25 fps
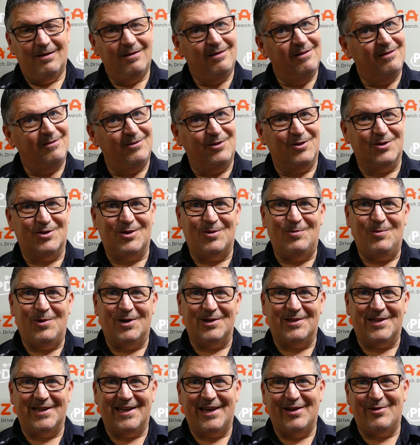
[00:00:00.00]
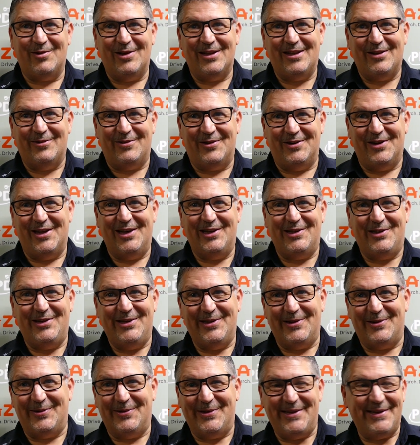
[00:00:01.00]
We've got some work to get ready for next
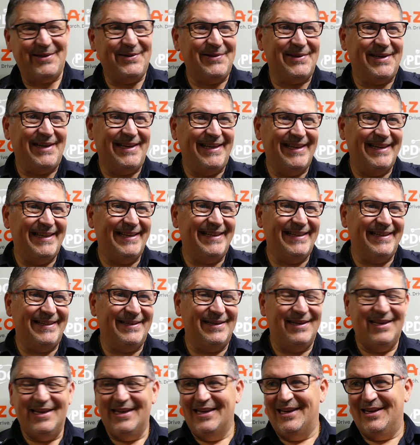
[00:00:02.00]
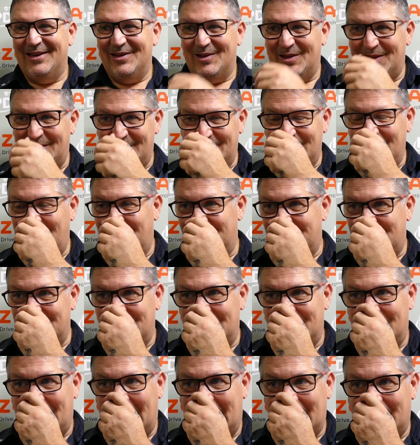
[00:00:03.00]
year, I'll tell you. Love to
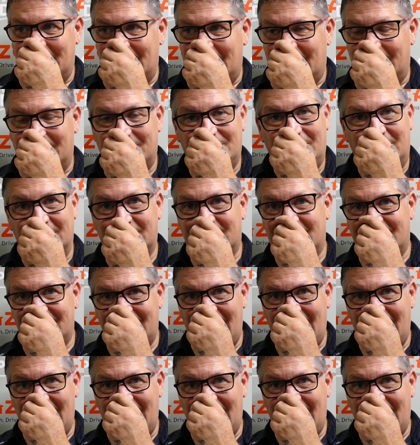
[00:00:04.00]
be back there, but